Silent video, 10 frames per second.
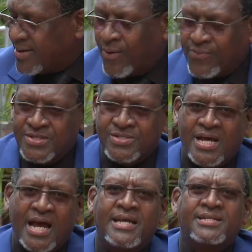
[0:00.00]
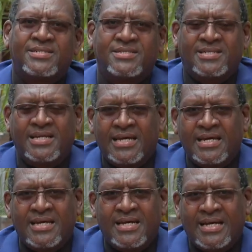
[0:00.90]
On the side,
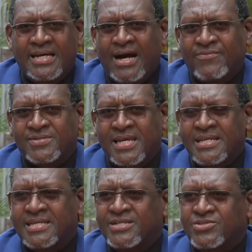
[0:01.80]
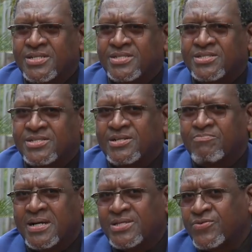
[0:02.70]
I have side interests, and
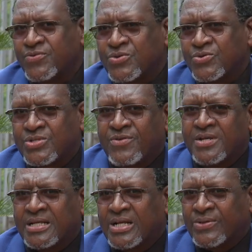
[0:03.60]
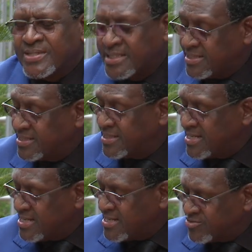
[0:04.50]
part of those have included
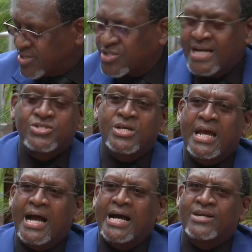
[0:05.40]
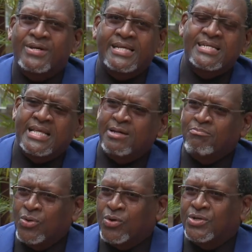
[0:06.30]
the researching and writing the
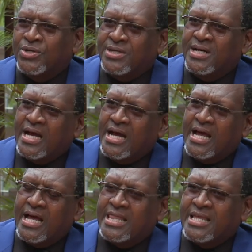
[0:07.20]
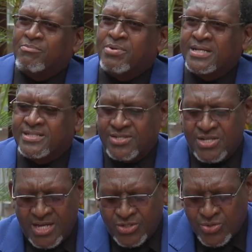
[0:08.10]
book that brings us
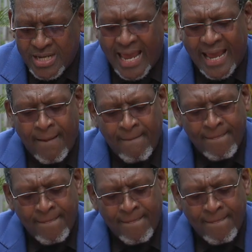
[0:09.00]
here today.